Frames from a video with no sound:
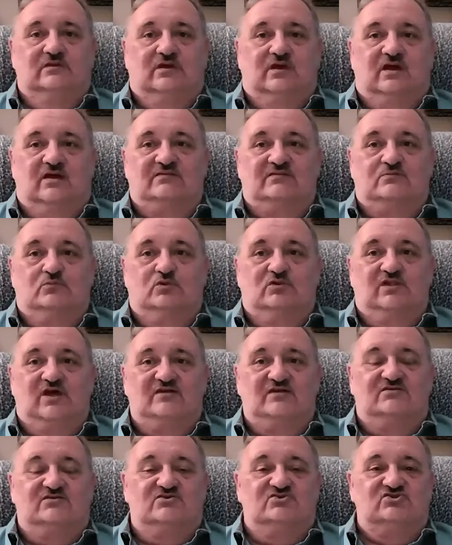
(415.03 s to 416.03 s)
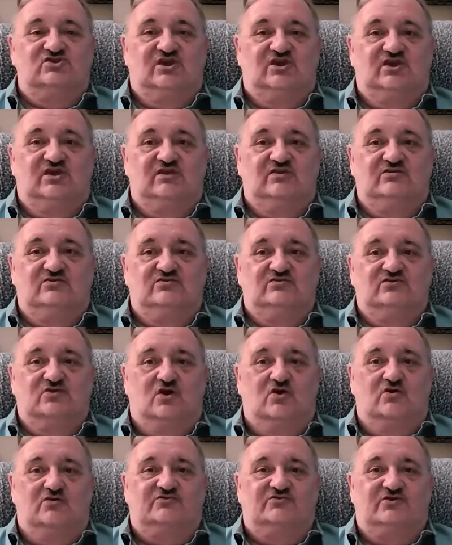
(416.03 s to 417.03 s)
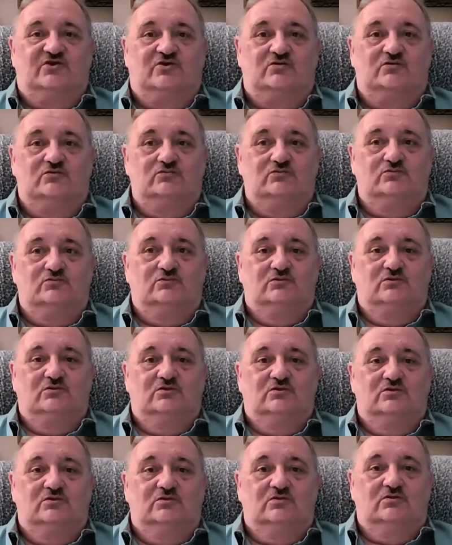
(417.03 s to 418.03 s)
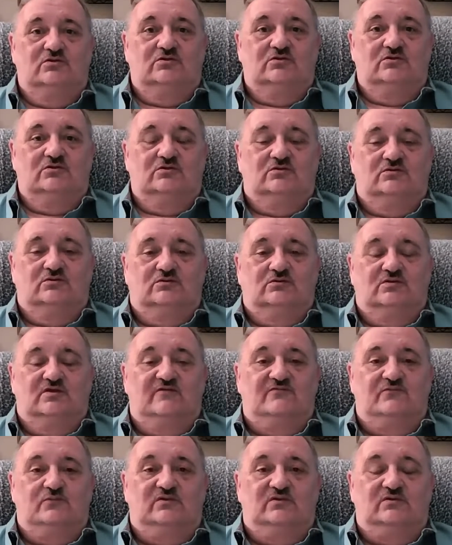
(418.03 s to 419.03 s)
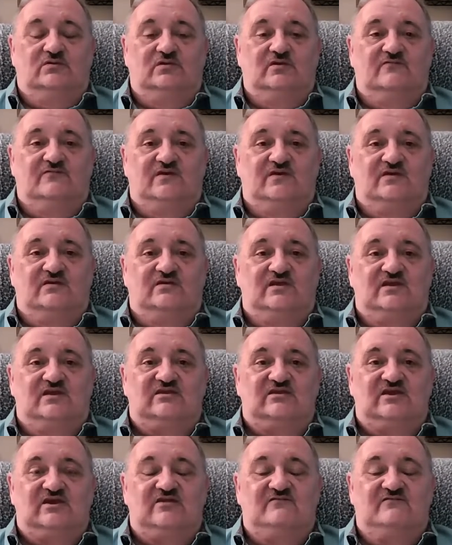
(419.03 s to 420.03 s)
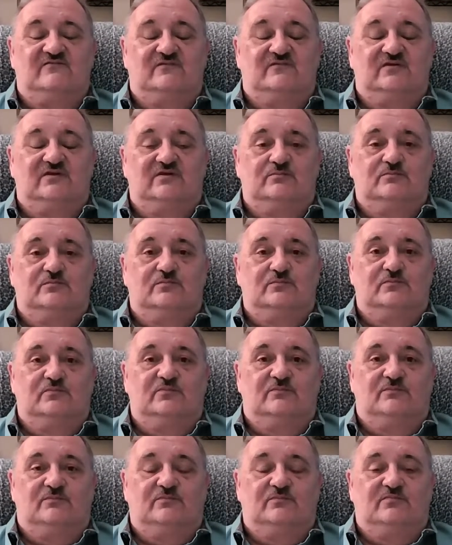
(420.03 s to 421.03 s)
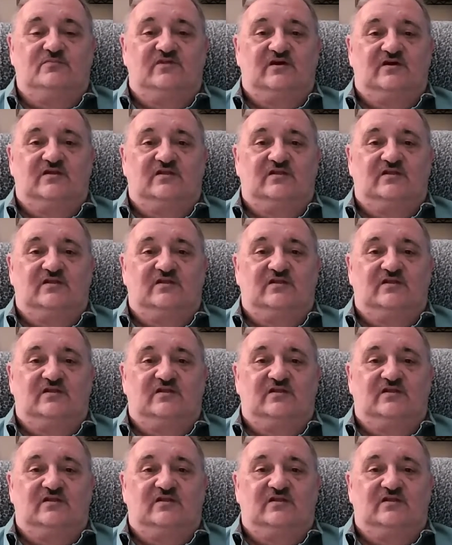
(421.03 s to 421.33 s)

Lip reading: I would like to change also, if they can't get the